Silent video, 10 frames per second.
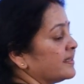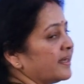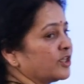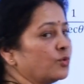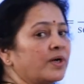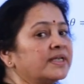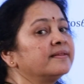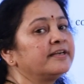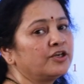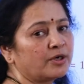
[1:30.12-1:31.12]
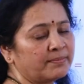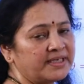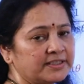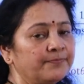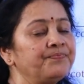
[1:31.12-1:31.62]
another one in the
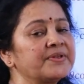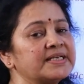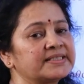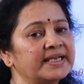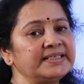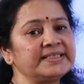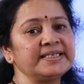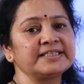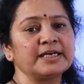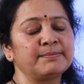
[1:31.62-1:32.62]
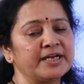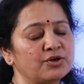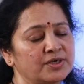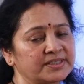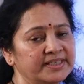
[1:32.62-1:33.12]
denominator. Sine theta by
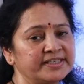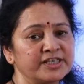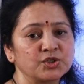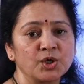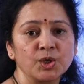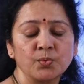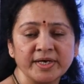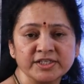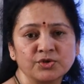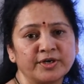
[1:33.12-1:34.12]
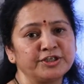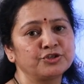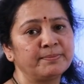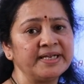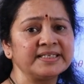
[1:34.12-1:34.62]
cos theta is always going
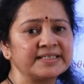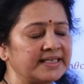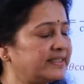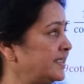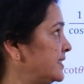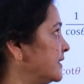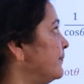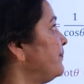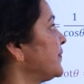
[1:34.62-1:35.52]
to be tan theta.